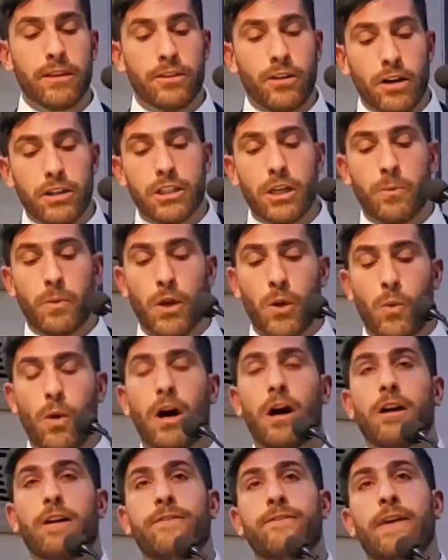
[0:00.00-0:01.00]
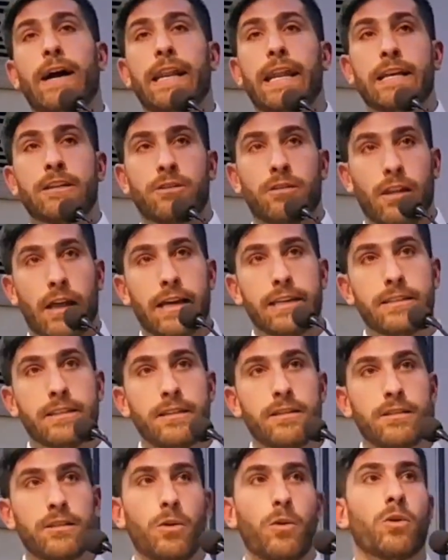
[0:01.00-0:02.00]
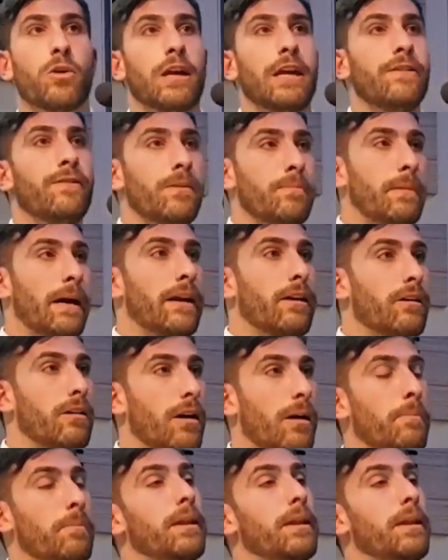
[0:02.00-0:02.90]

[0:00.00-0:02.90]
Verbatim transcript: that doesn't require a financial license, or even better,